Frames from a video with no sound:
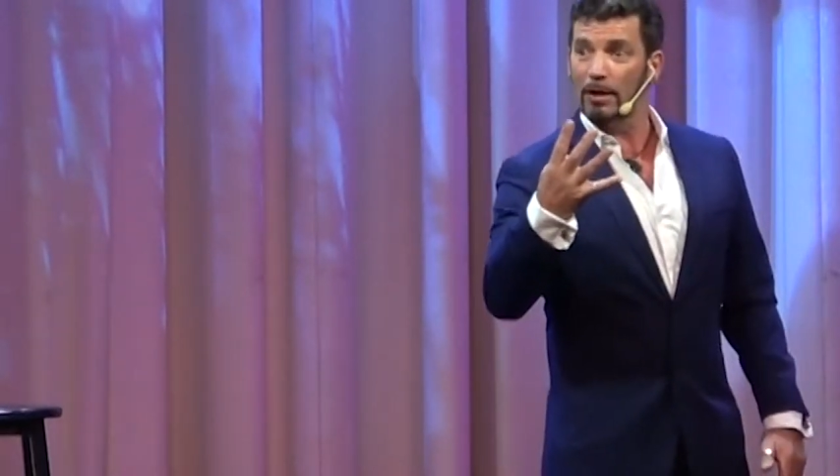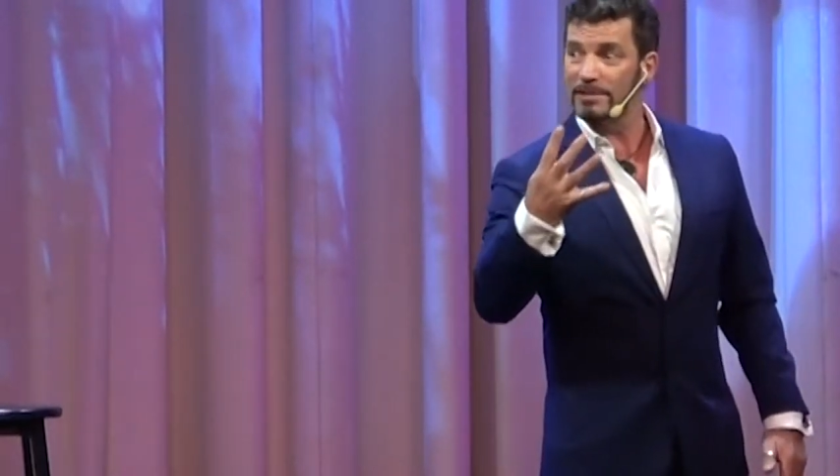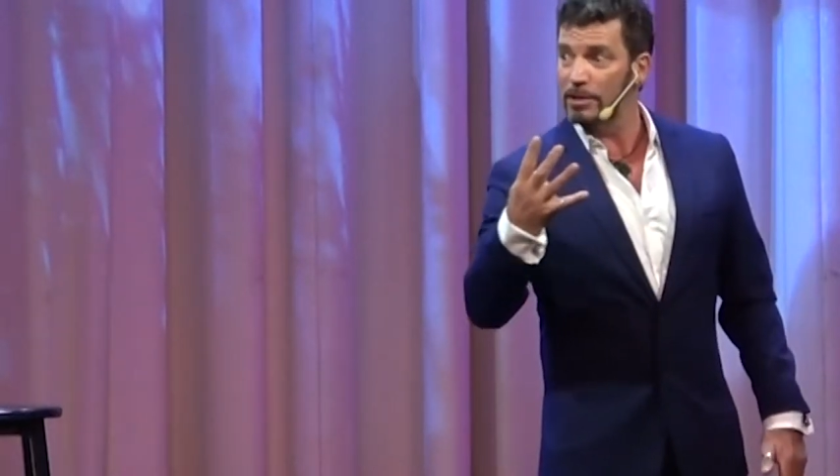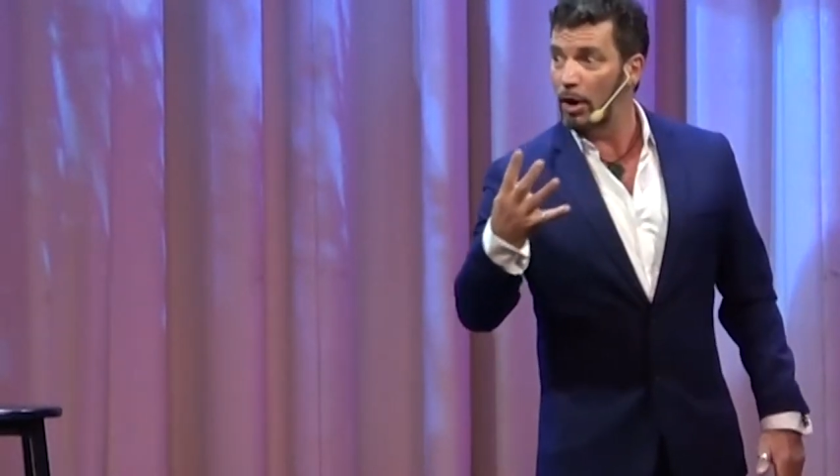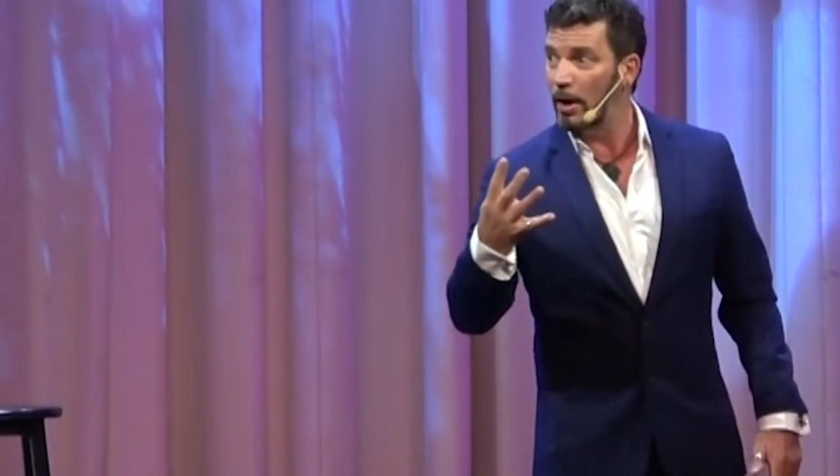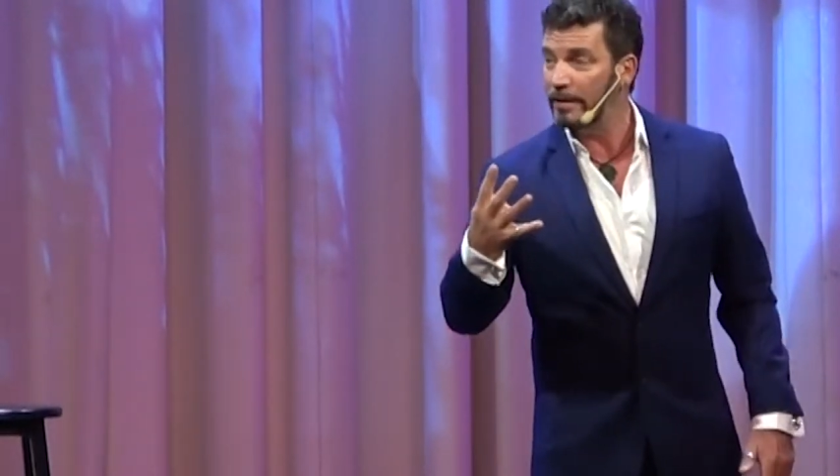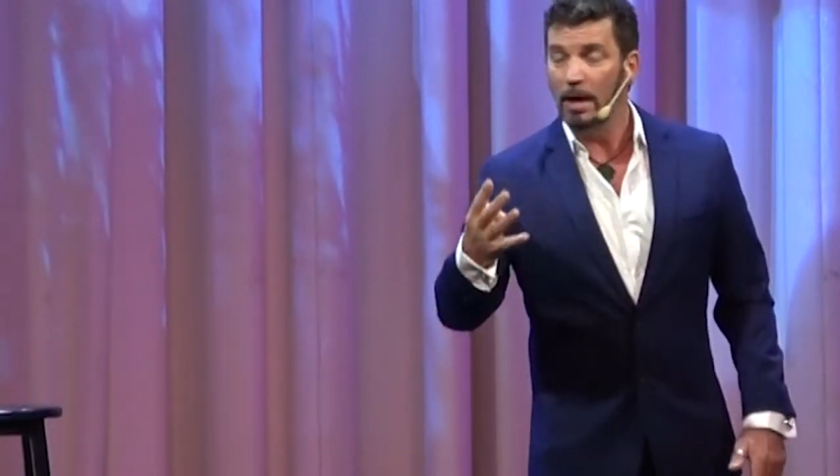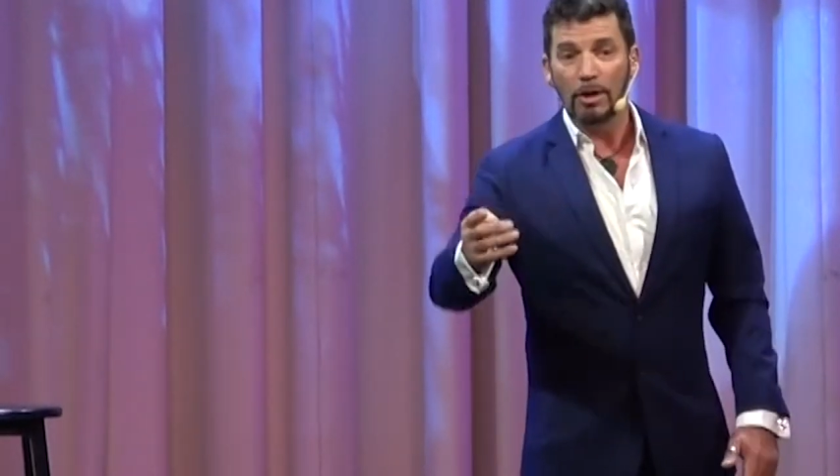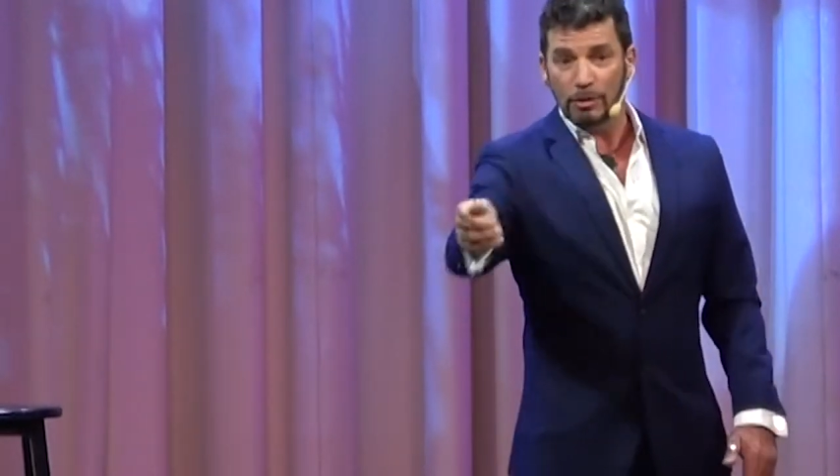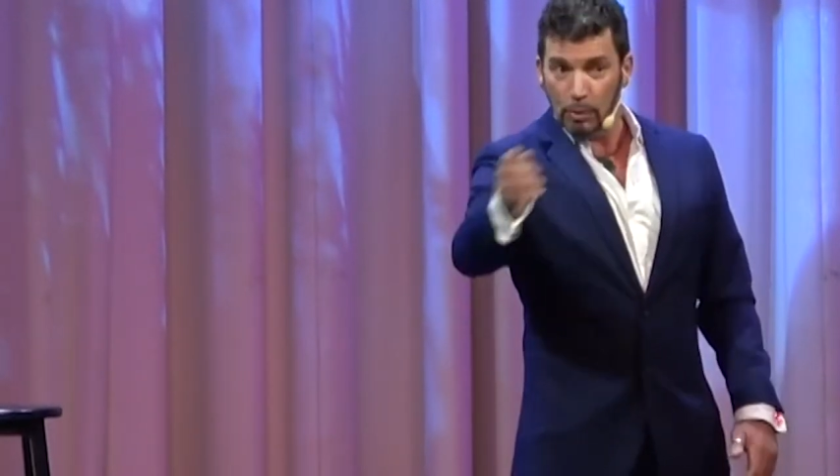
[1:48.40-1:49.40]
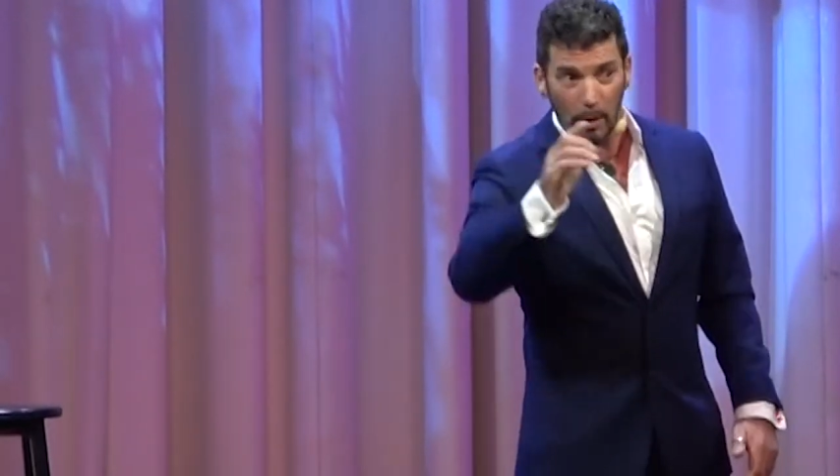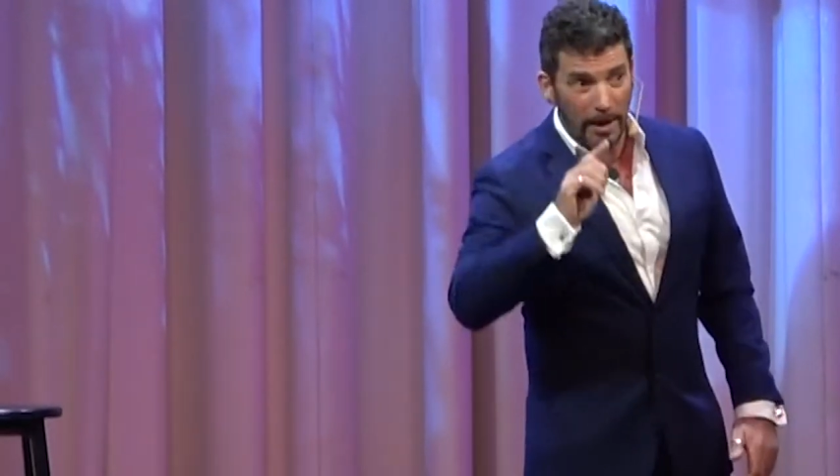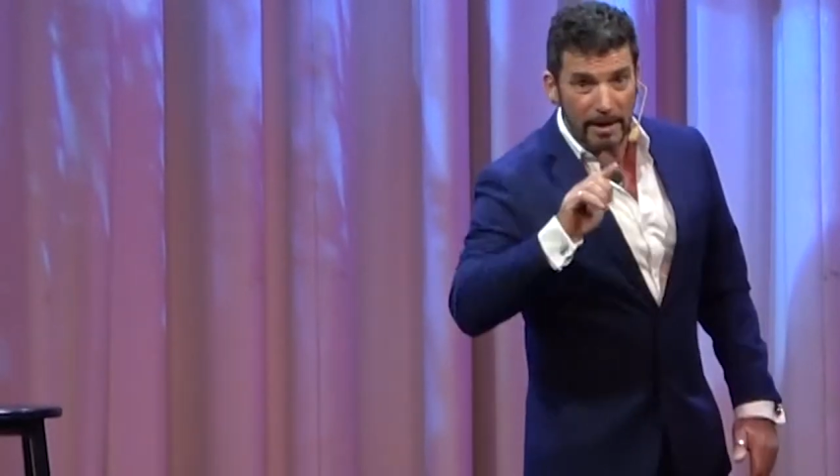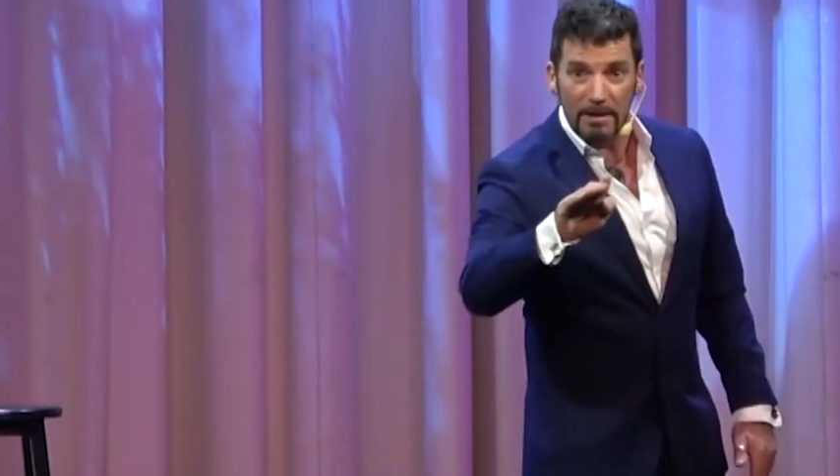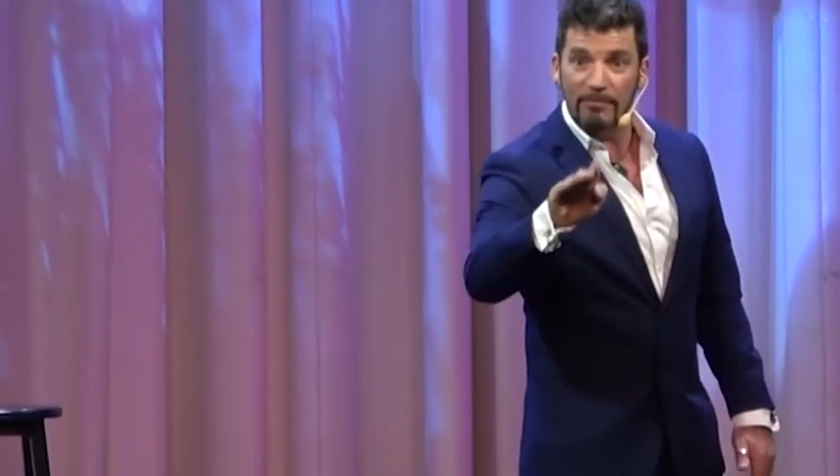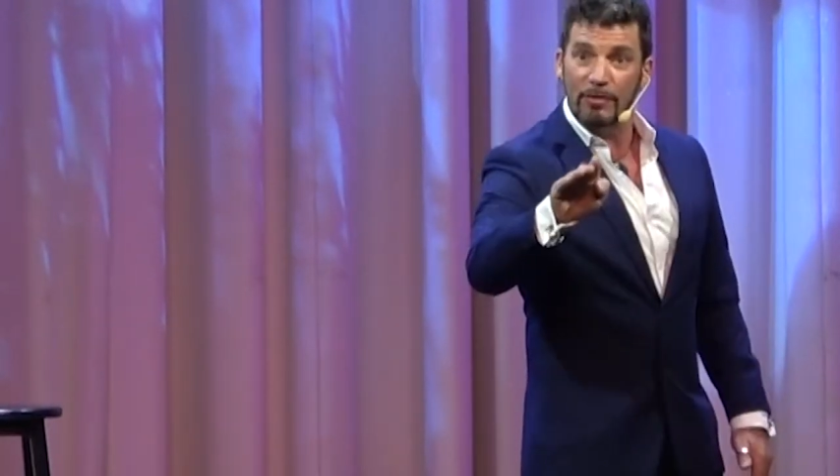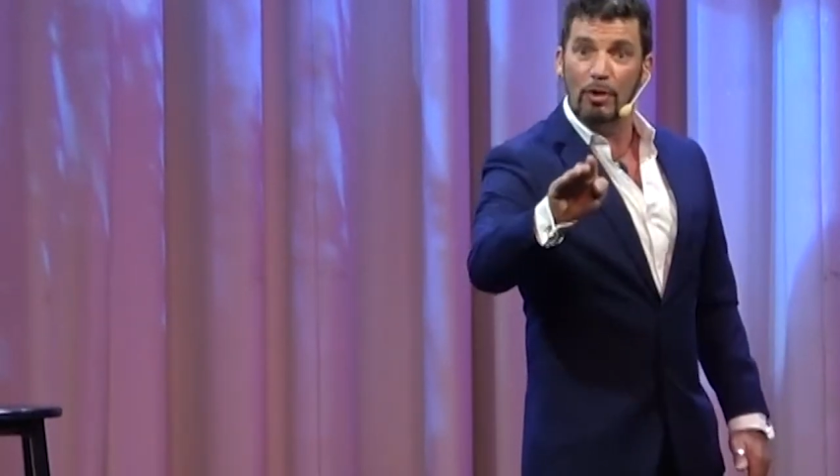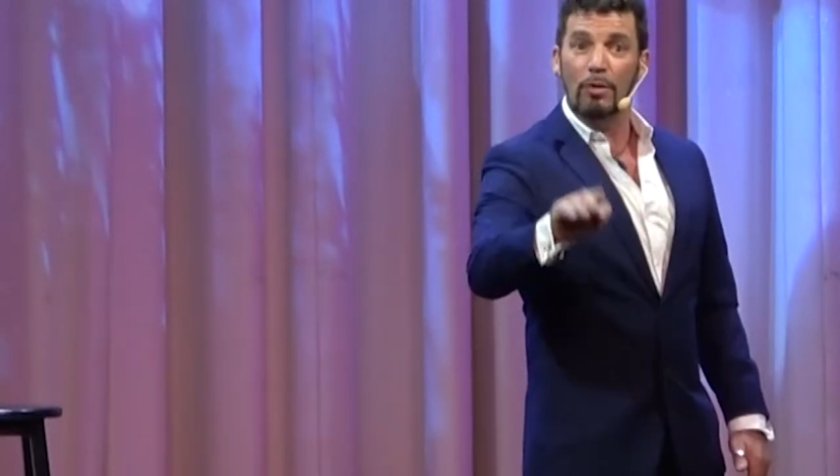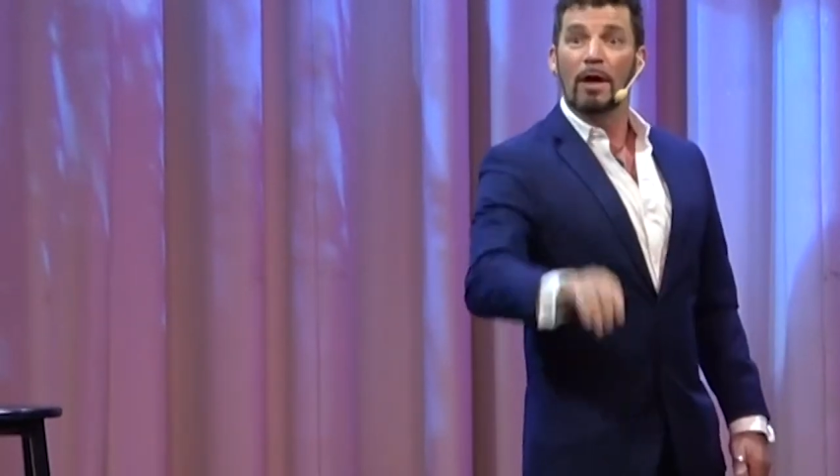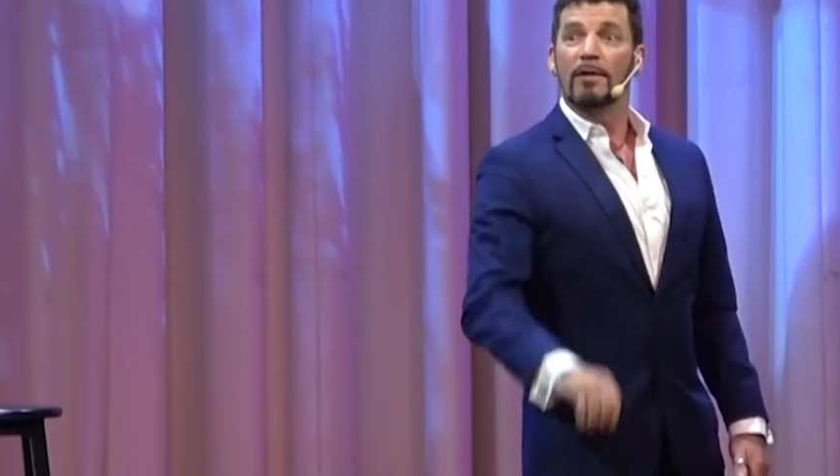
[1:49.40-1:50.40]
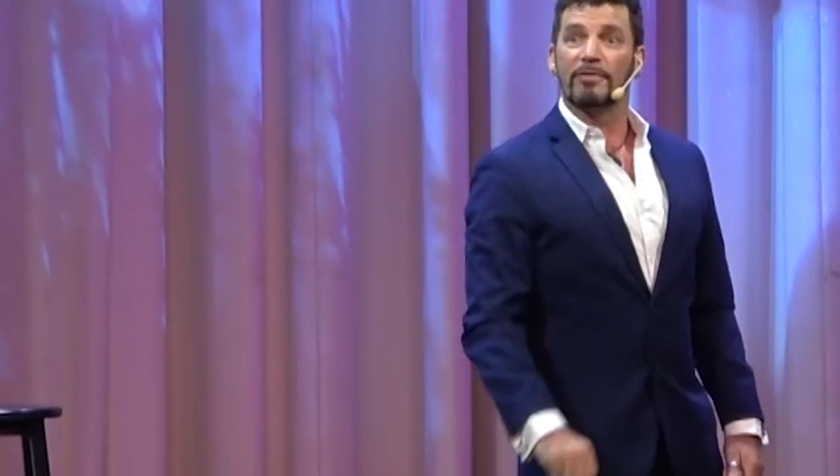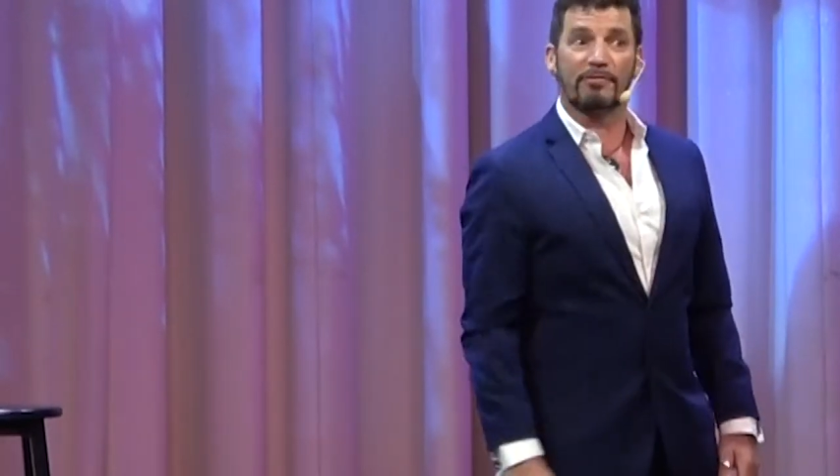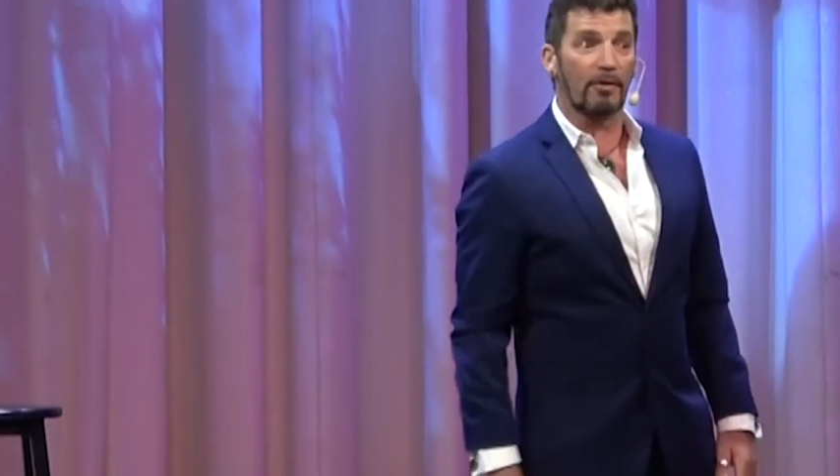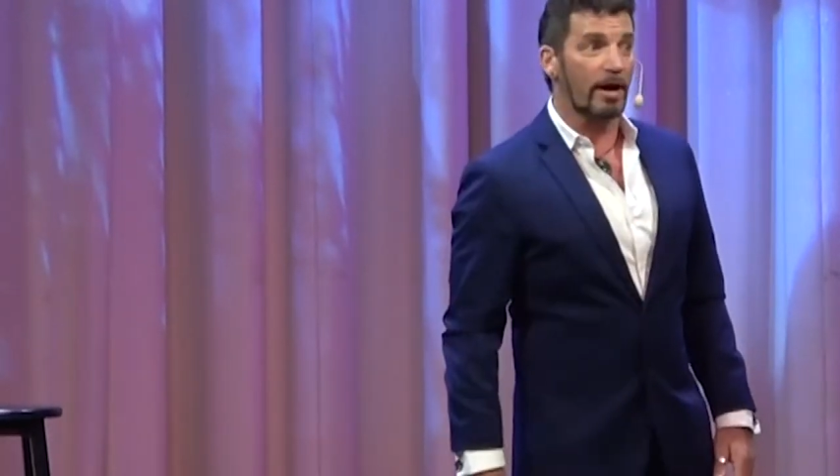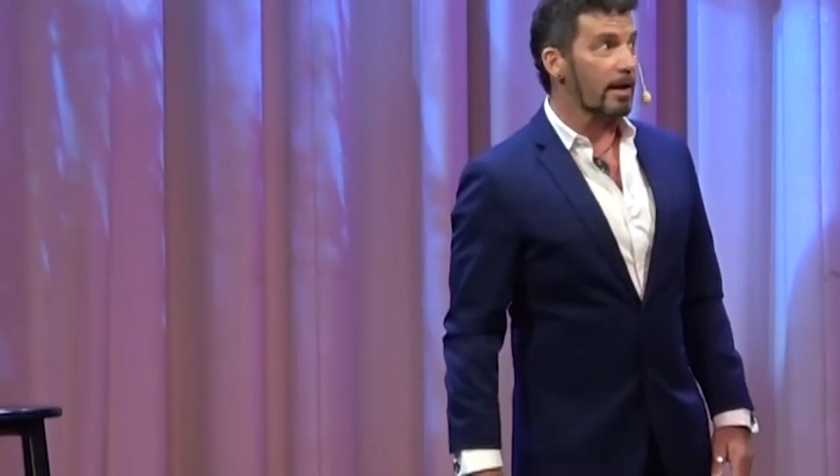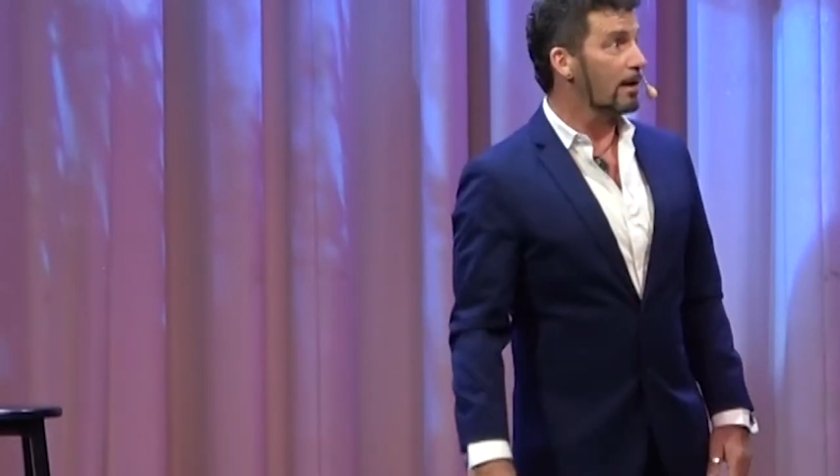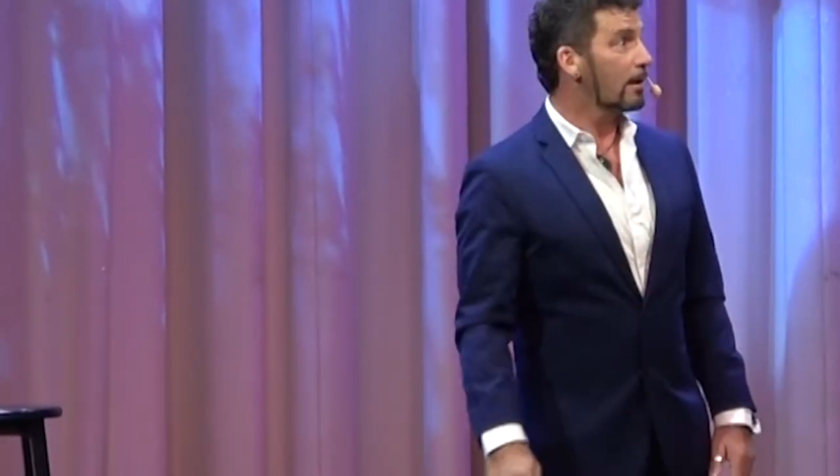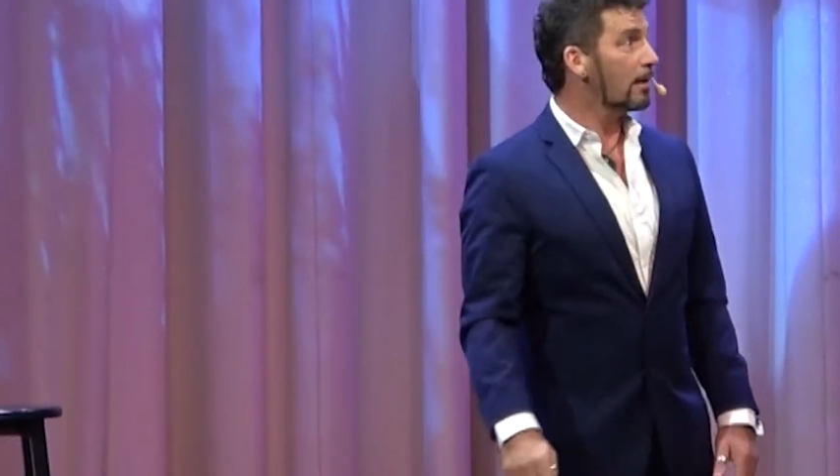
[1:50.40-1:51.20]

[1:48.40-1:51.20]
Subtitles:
a night doing what I give you for free.